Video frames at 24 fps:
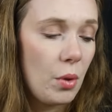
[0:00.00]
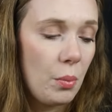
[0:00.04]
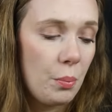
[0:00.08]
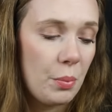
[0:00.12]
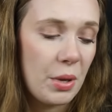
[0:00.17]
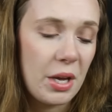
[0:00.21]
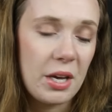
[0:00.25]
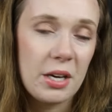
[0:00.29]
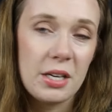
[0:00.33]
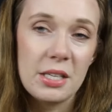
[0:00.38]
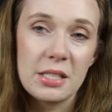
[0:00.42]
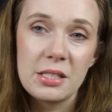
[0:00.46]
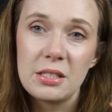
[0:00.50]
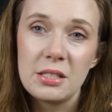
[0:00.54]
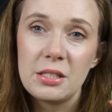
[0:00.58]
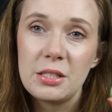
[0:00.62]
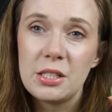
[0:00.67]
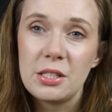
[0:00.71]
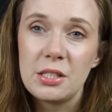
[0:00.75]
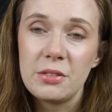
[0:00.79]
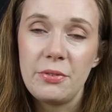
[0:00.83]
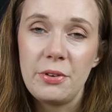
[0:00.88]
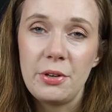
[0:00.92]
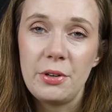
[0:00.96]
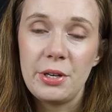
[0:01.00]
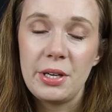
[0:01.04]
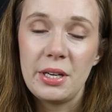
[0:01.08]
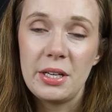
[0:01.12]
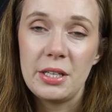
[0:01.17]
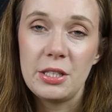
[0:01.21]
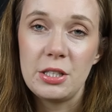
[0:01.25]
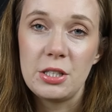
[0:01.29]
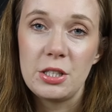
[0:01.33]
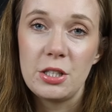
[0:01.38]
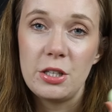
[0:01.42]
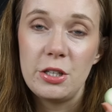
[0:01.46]
because this is a very
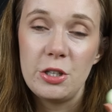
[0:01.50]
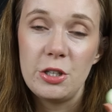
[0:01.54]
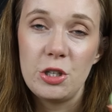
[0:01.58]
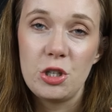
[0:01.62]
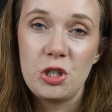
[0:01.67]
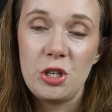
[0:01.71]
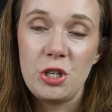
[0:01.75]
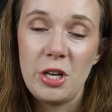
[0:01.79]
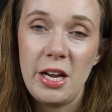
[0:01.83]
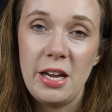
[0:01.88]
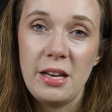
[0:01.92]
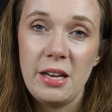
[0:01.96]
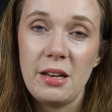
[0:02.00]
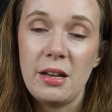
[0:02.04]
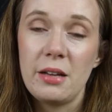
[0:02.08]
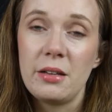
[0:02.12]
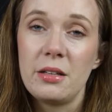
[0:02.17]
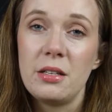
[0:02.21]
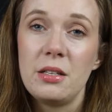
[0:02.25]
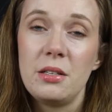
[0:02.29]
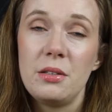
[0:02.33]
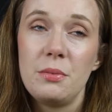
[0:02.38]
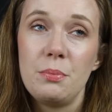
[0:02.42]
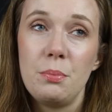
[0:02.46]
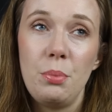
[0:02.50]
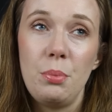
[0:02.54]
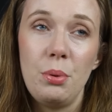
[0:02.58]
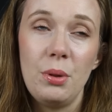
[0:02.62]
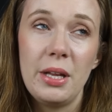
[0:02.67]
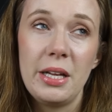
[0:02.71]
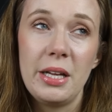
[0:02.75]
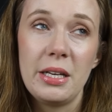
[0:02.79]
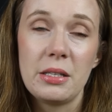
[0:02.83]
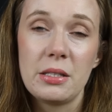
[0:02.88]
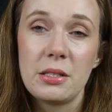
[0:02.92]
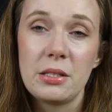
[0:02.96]
nice shade and it
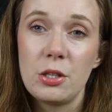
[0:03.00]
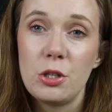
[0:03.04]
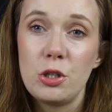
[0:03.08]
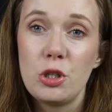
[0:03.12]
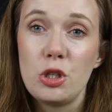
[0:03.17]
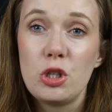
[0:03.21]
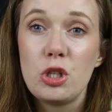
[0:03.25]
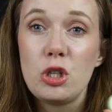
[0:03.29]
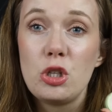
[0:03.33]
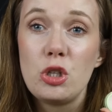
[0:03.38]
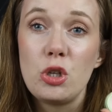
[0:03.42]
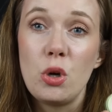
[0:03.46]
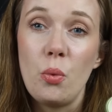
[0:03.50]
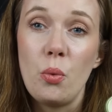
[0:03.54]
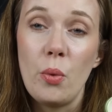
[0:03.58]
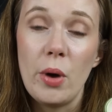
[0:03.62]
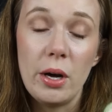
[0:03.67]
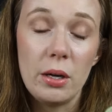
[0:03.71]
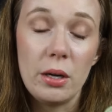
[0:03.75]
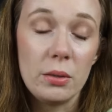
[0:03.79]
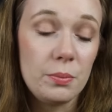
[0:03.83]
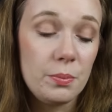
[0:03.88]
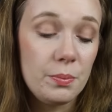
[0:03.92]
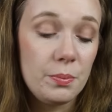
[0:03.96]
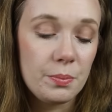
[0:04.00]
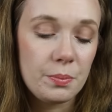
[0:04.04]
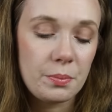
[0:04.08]
blends so well.